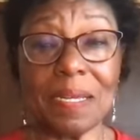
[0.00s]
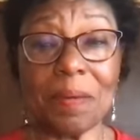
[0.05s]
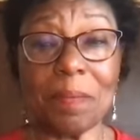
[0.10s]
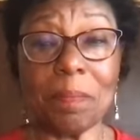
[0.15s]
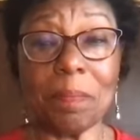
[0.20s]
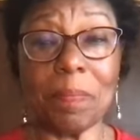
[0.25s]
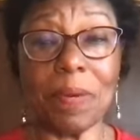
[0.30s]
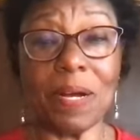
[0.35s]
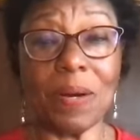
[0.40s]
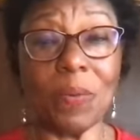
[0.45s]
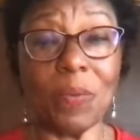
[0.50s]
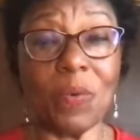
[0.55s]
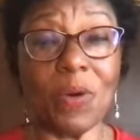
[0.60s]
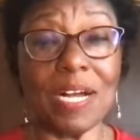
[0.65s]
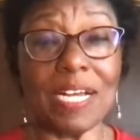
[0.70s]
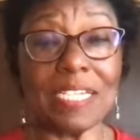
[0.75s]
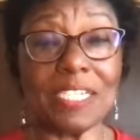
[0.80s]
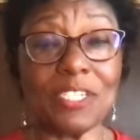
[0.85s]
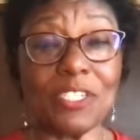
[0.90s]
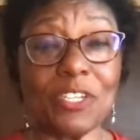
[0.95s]
but
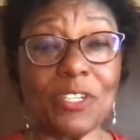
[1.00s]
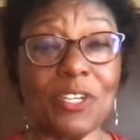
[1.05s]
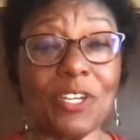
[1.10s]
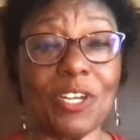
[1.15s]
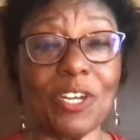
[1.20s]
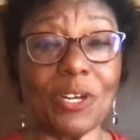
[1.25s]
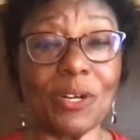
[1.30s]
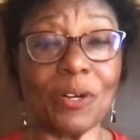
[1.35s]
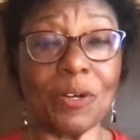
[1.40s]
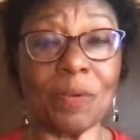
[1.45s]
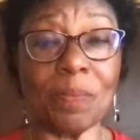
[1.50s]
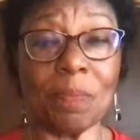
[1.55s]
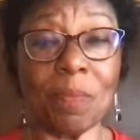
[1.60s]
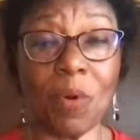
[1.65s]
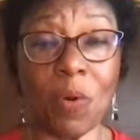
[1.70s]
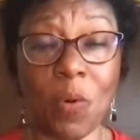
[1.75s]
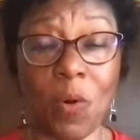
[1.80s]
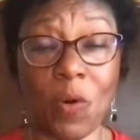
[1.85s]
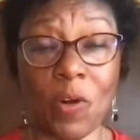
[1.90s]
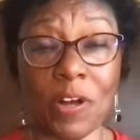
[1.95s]
want to learn
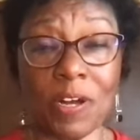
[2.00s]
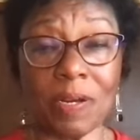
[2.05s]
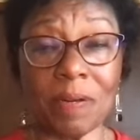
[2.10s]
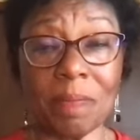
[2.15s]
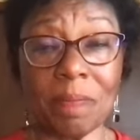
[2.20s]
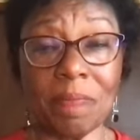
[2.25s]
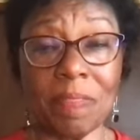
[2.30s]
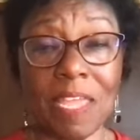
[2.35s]
more.